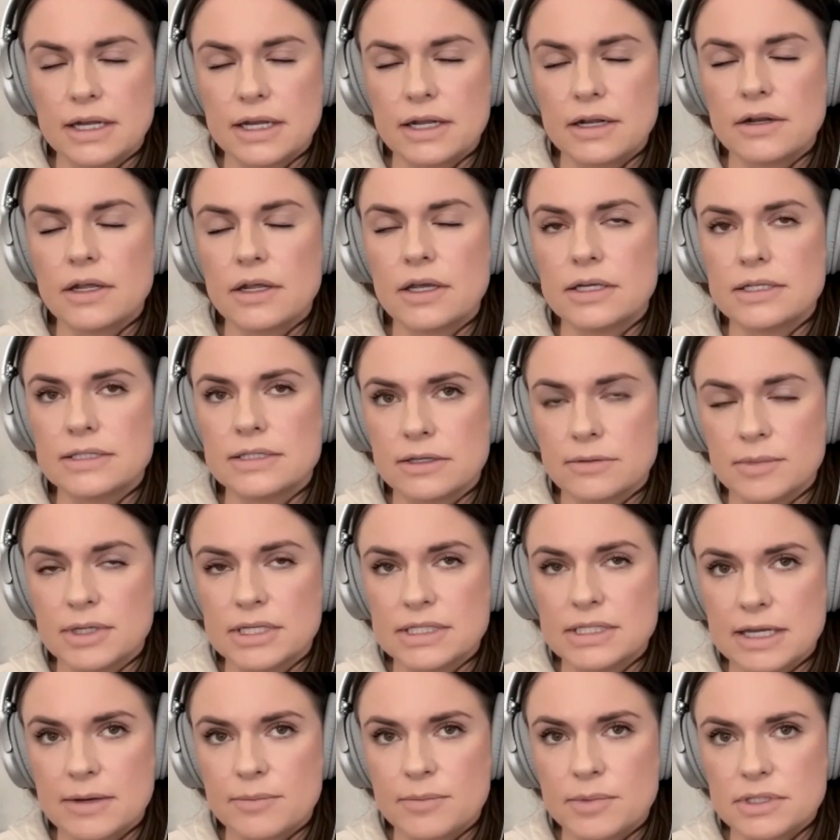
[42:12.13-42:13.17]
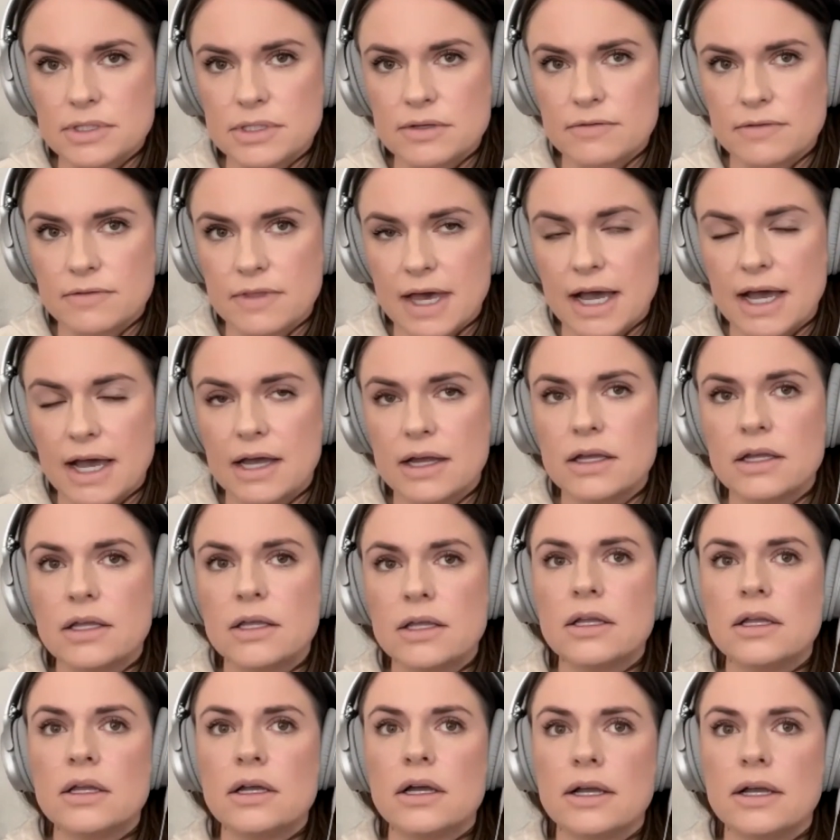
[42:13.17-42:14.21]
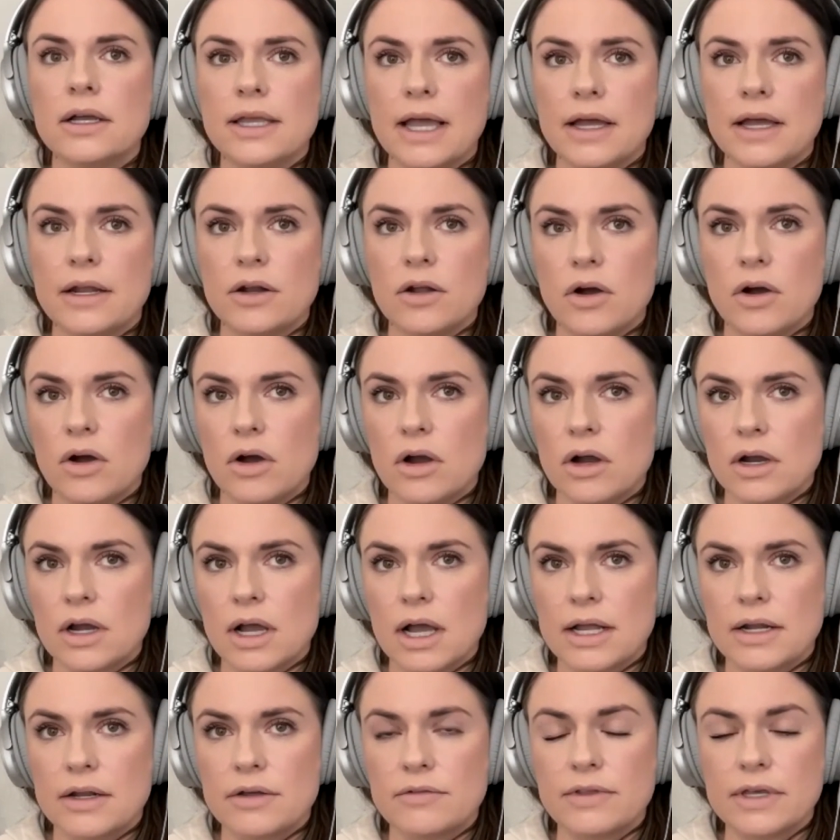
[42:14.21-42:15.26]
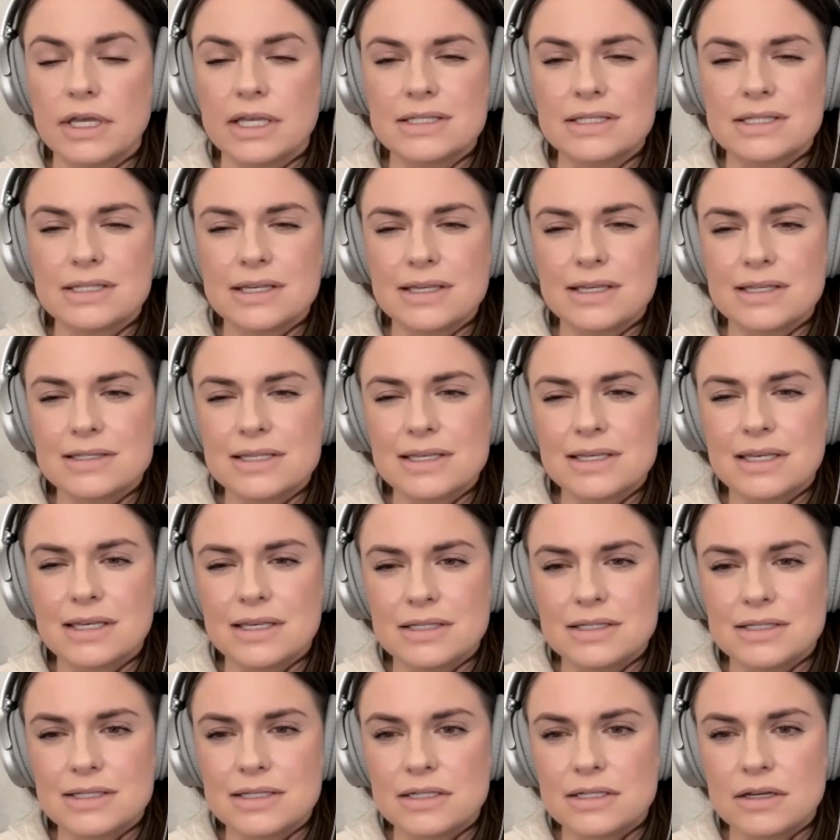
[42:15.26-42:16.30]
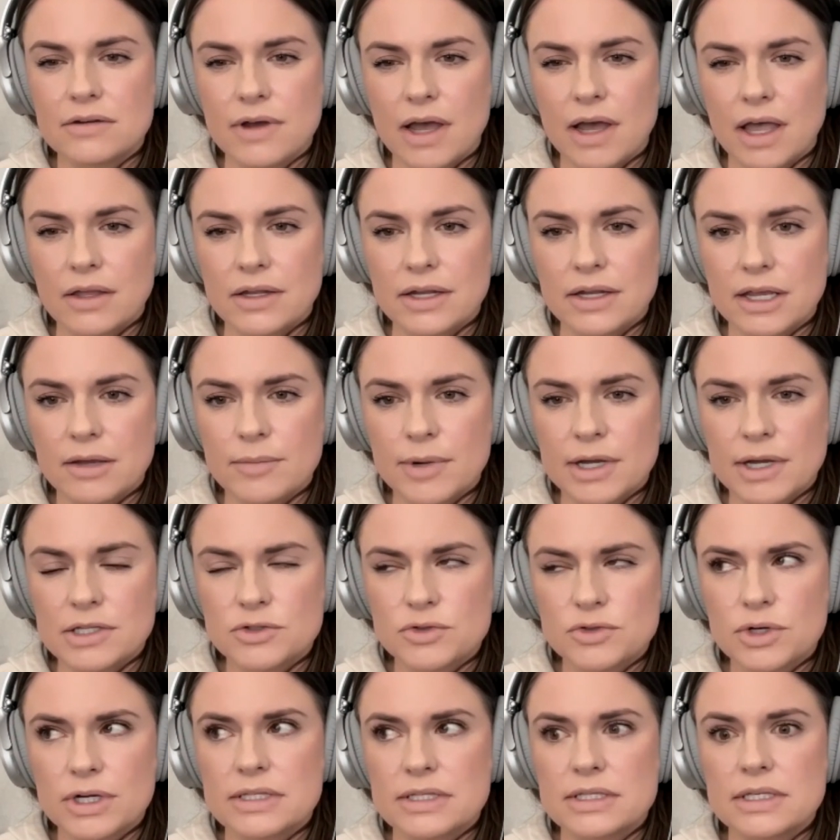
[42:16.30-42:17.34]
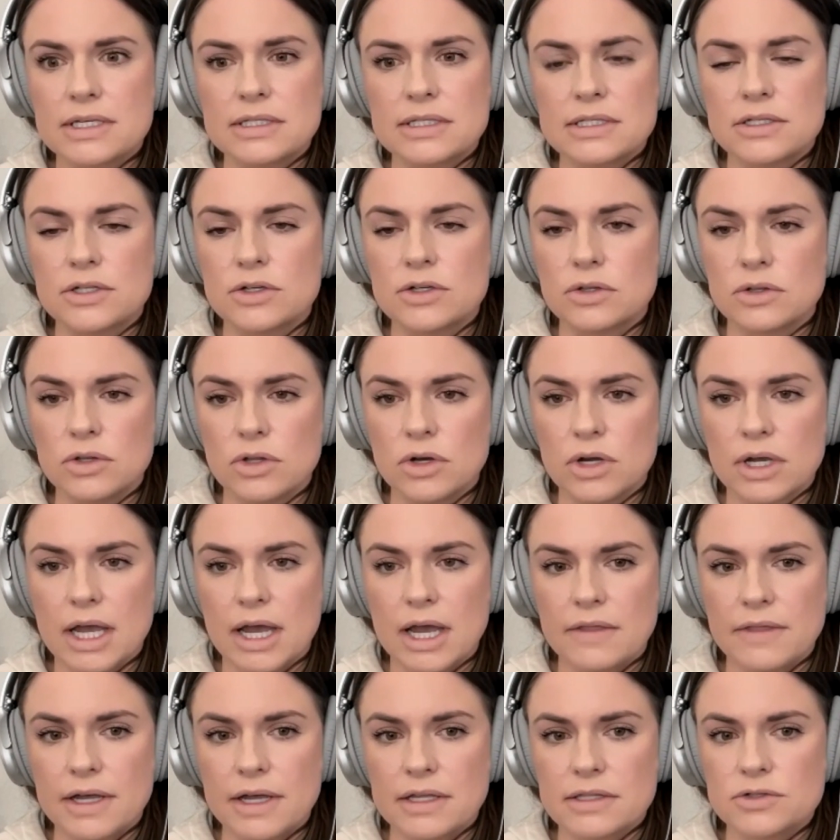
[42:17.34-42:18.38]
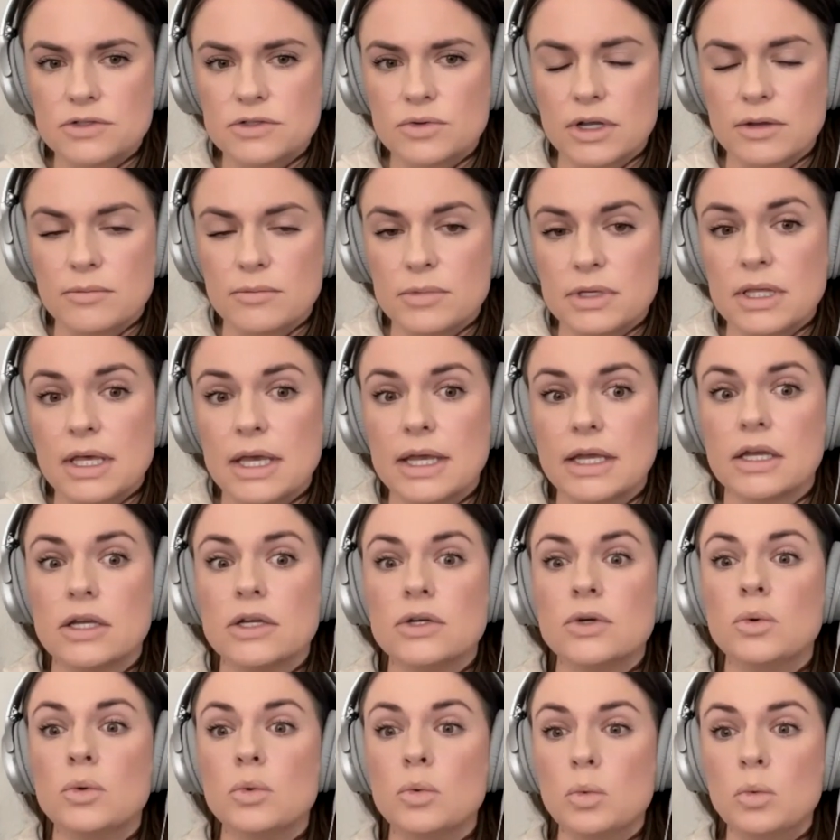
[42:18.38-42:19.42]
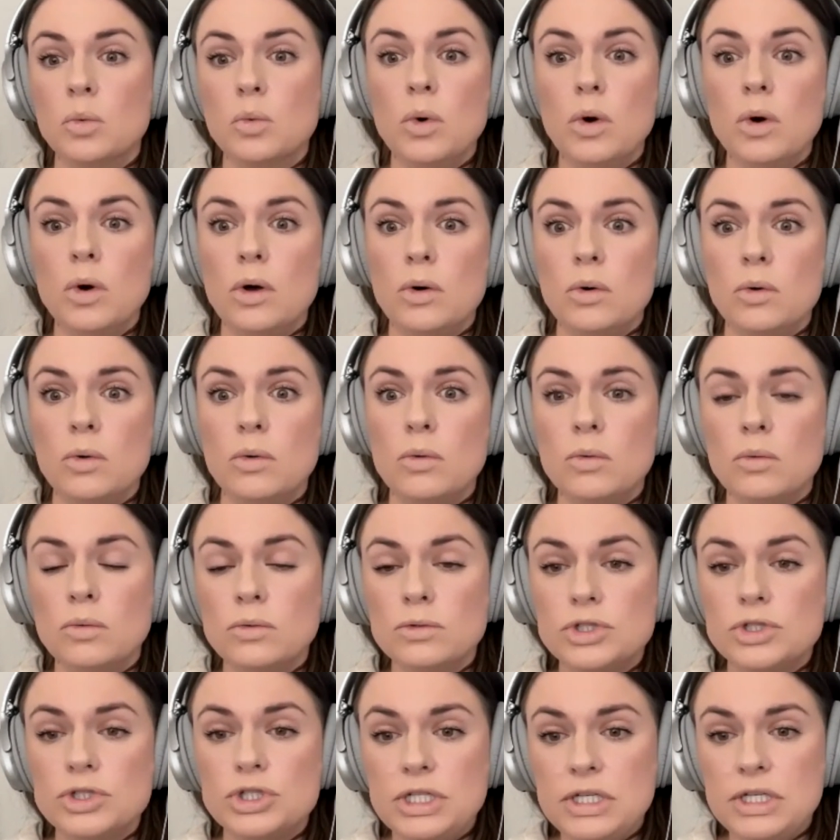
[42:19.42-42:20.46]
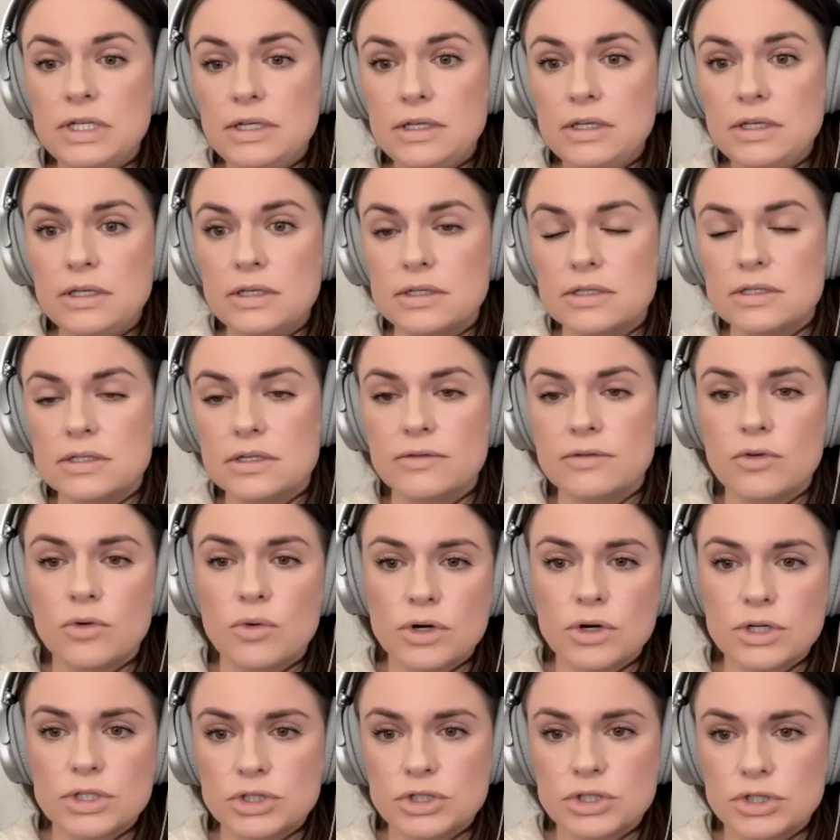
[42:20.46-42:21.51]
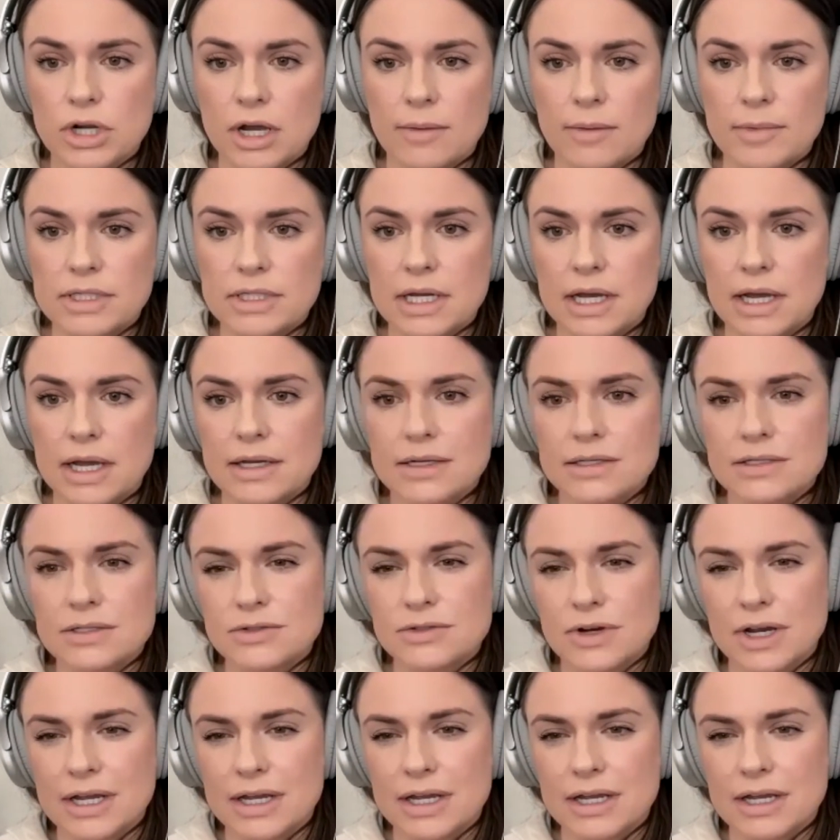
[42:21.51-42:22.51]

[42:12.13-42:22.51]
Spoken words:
And some examples of that again are kind of like it's easy to validate my story. It's easy to look at that story and be like, whoa, geez, of course you're traumatized, right?